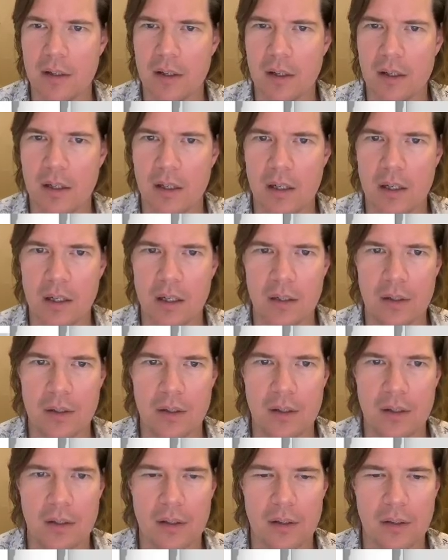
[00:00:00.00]
on
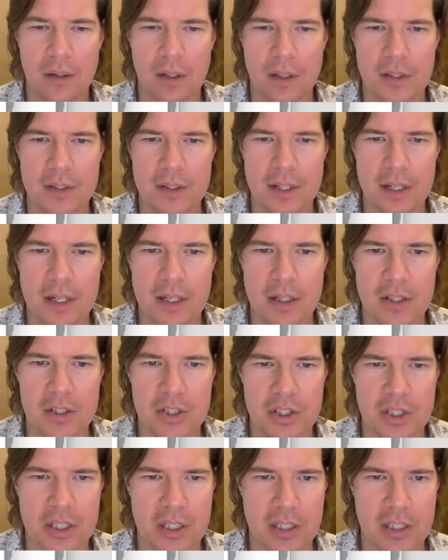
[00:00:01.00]
the data
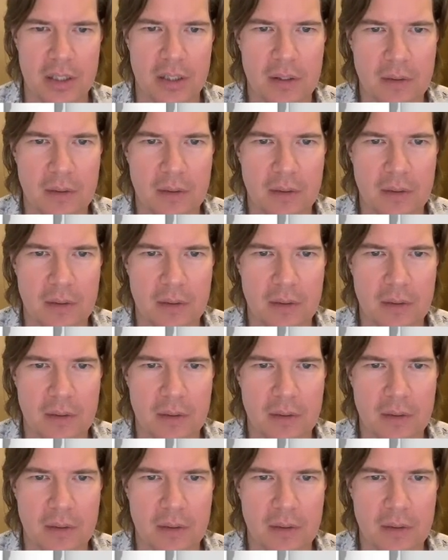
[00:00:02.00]
sheet.